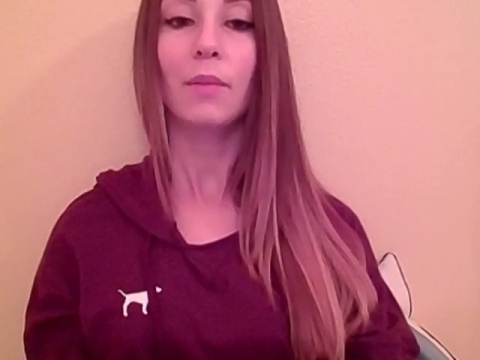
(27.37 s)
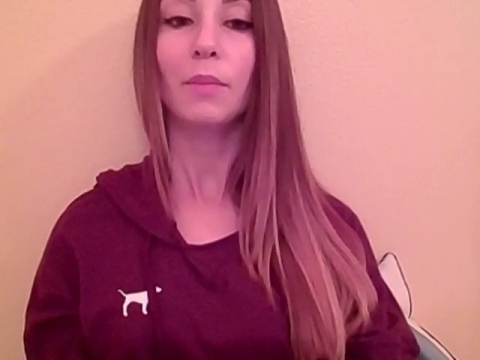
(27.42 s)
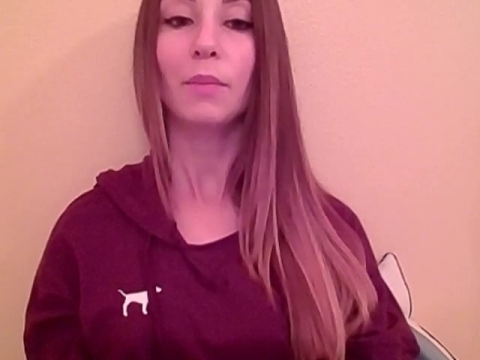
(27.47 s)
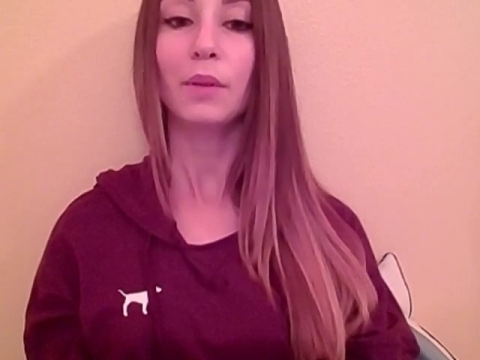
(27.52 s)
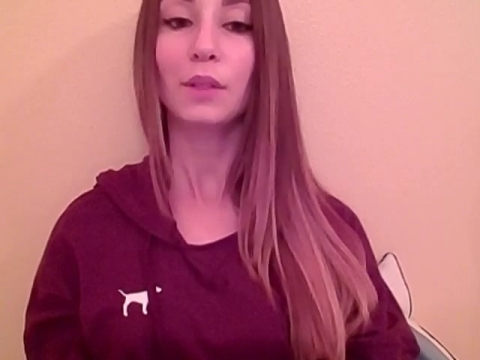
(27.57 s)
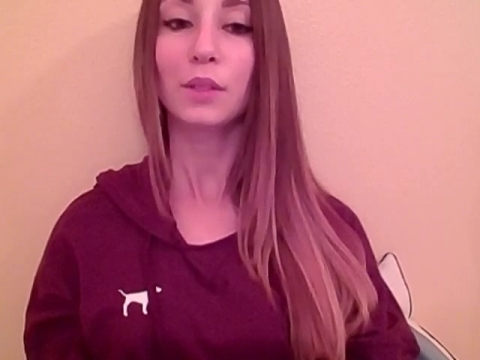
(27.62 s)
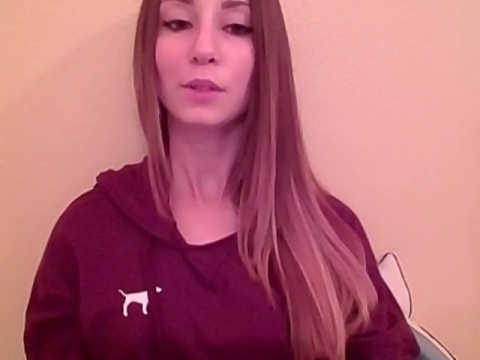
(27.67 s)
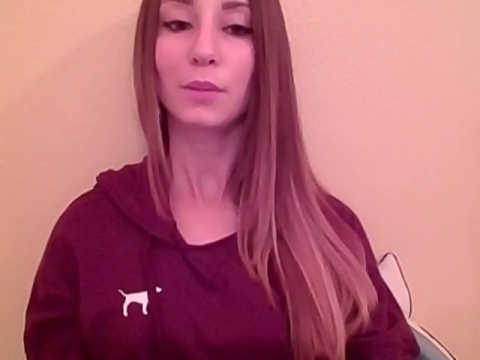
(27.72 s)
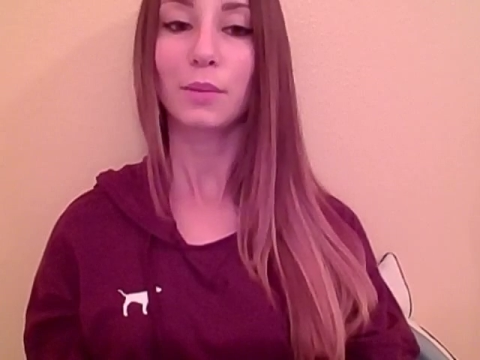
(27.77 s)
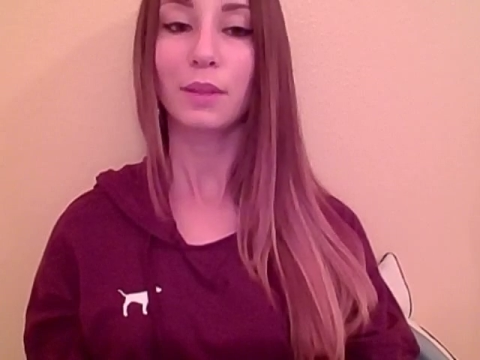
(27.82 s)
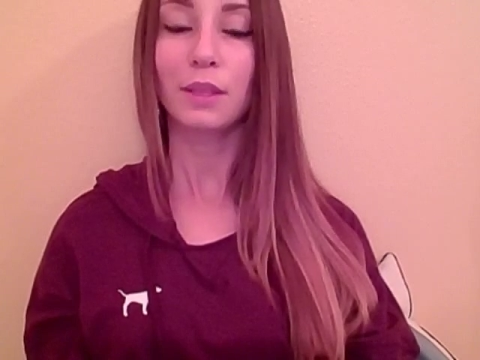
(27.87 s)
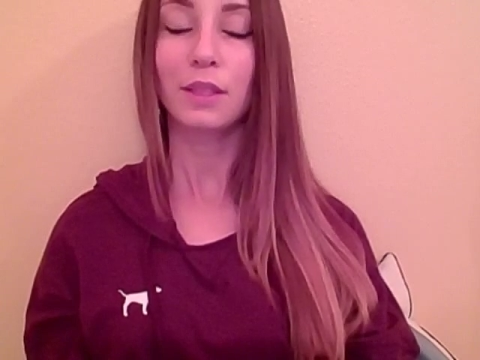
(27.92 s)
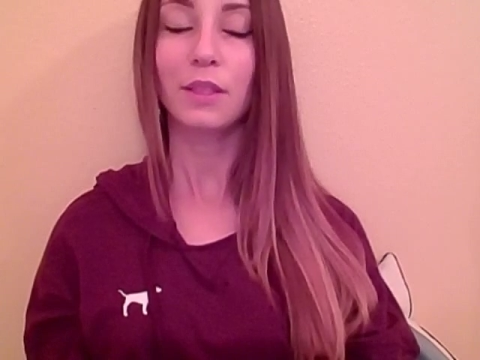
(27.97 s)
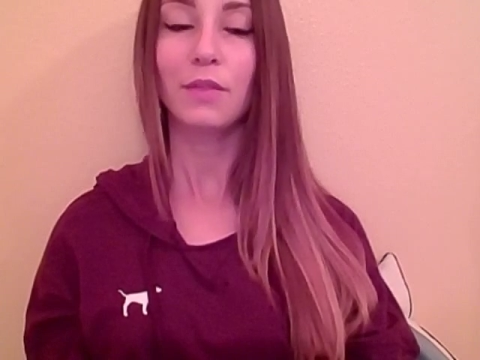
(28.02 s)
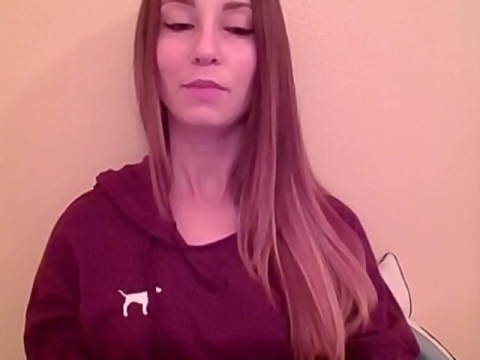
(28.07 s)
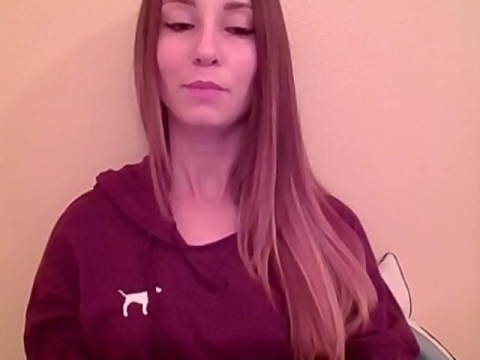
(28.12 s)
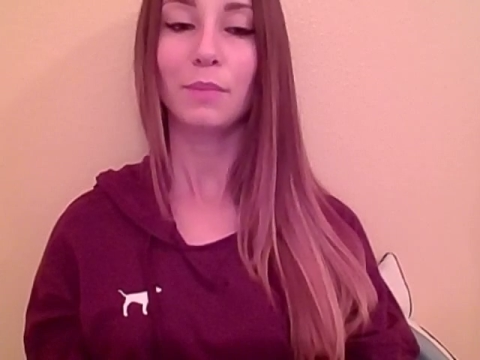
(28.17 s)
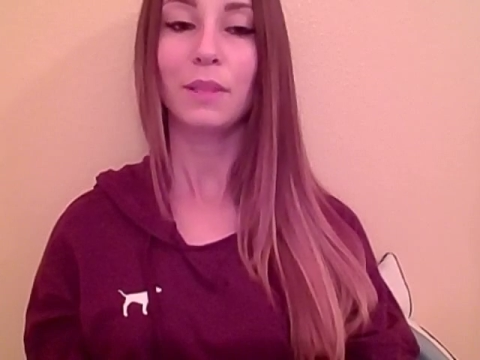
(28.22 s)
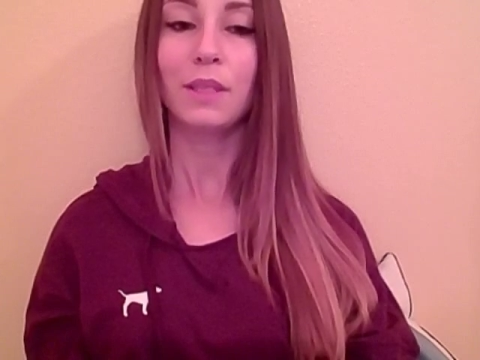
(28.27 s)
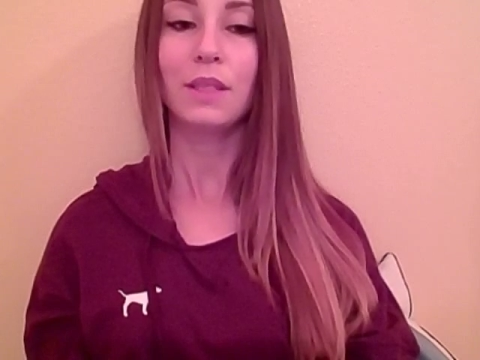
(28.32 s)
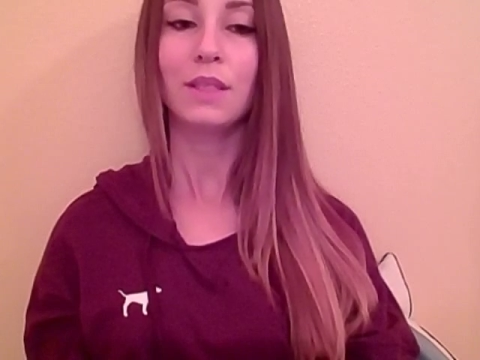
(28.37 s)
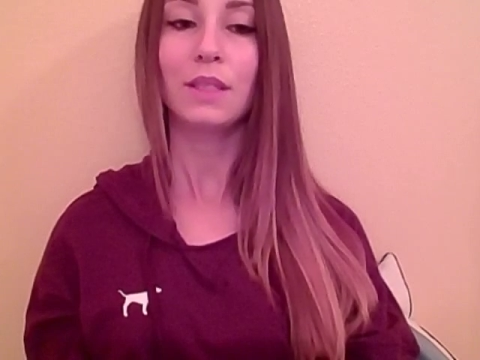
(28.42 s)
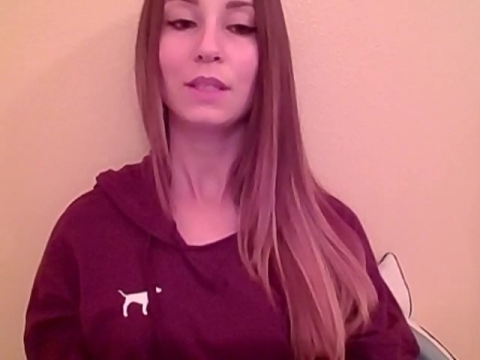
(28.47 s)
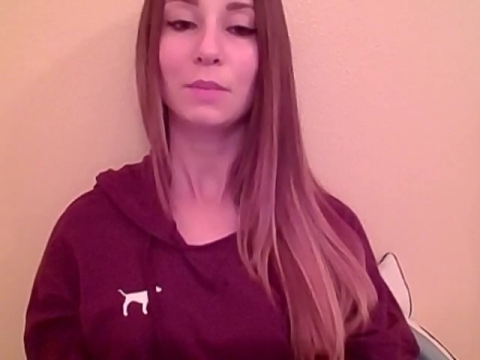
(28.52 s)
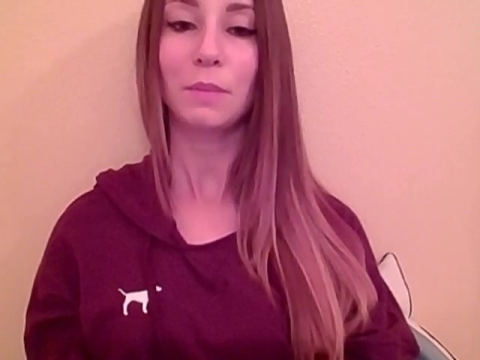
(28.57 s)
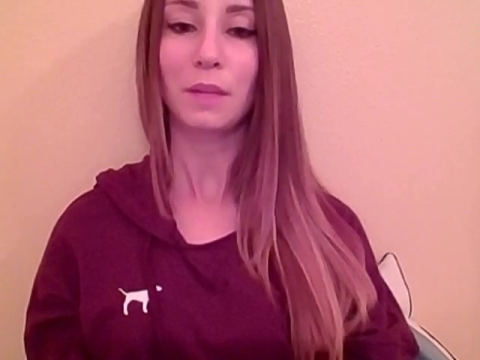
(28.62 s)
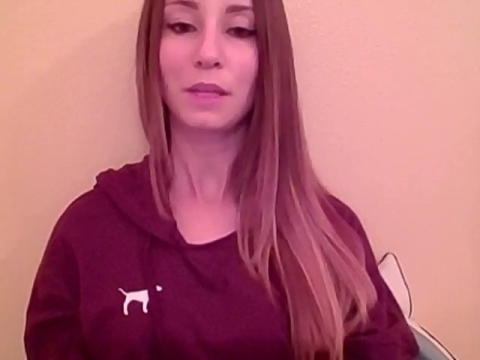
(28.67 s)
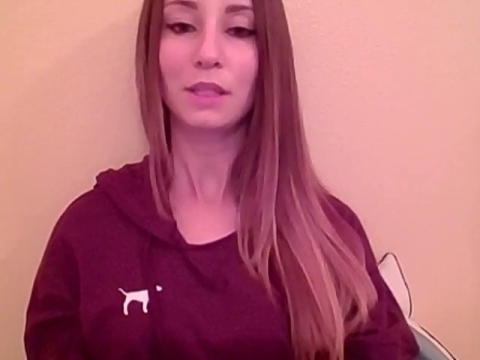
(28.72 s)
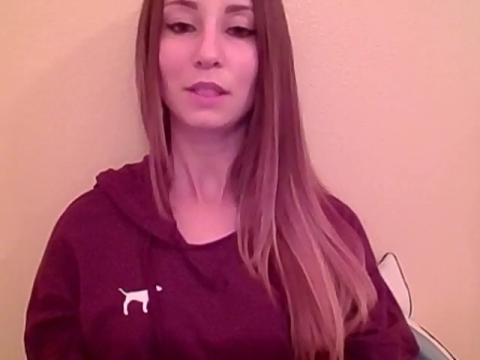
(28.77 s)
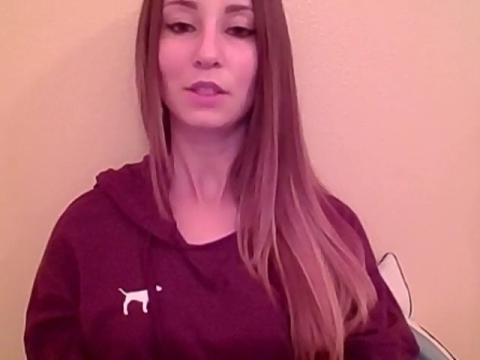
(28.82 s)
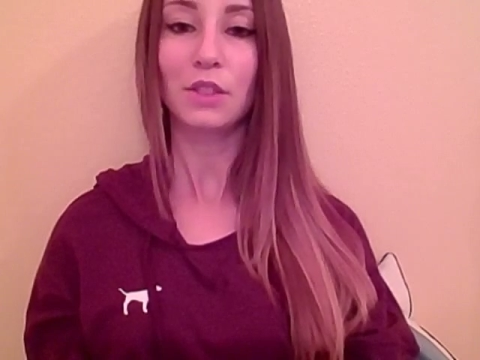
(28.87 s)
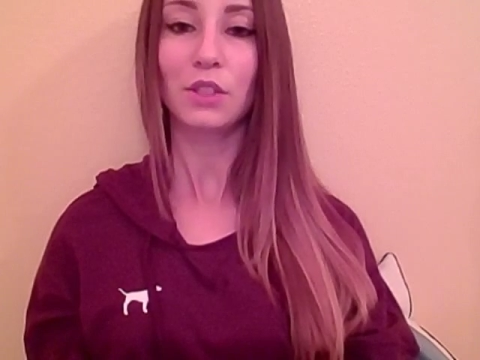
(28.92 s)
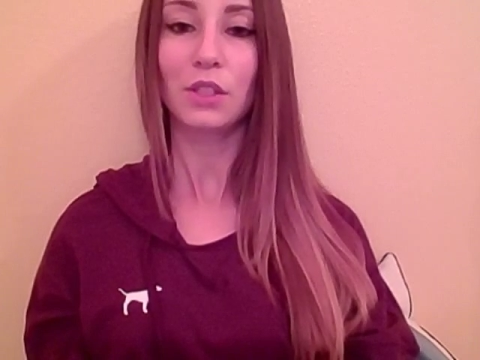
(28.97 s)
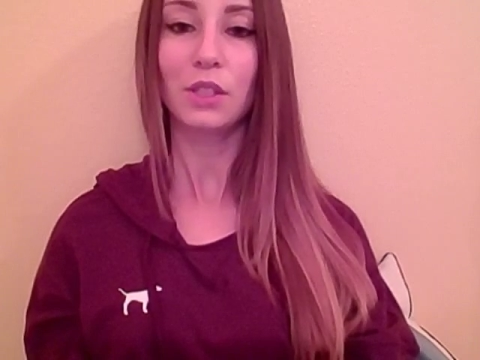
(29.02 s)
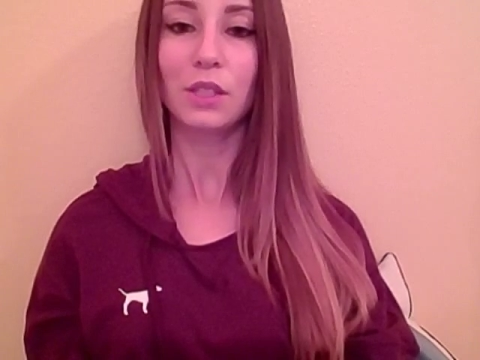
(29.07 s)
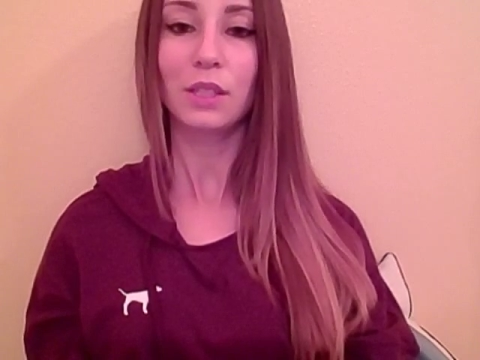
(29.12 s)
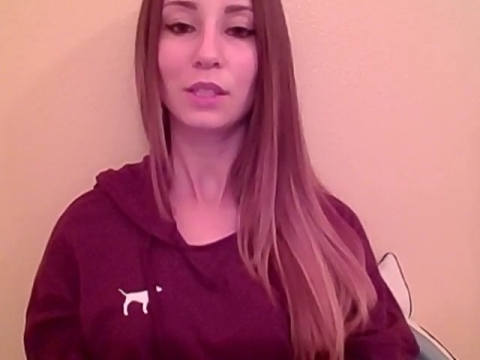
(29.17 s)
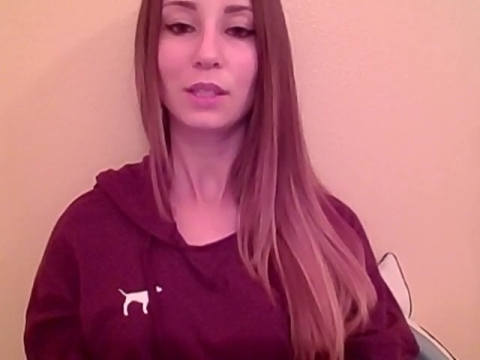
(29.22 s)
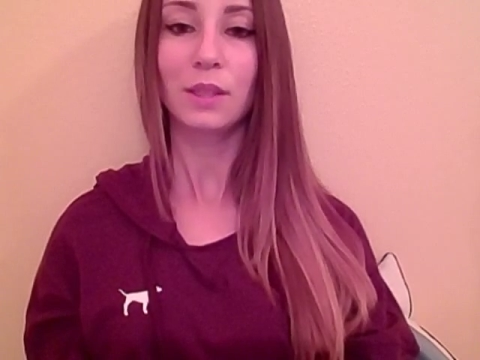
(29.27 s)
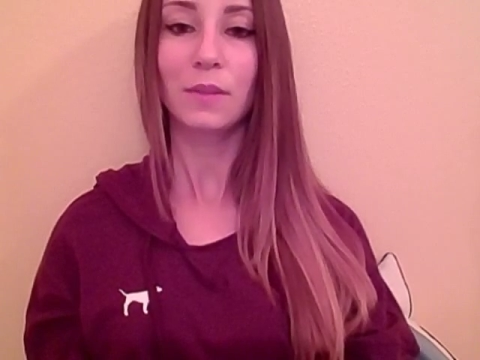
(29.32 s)
of persuasive business
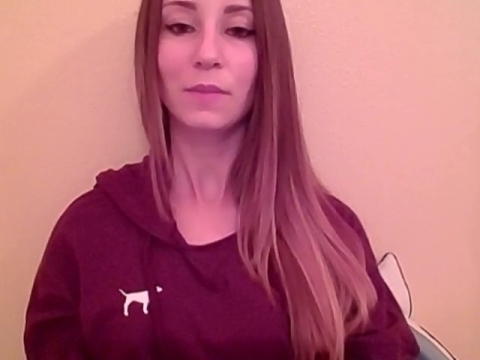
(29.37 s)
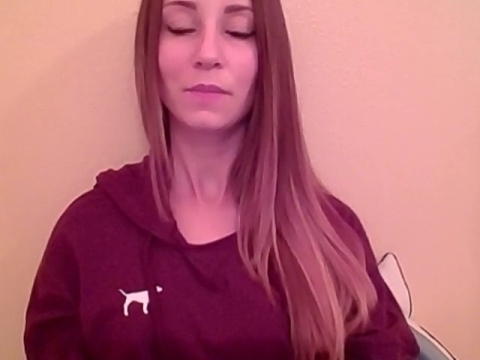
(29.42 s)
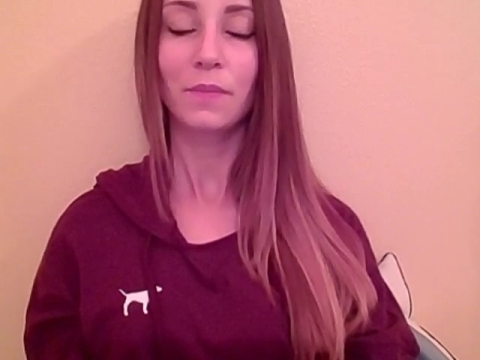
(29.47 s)
messages.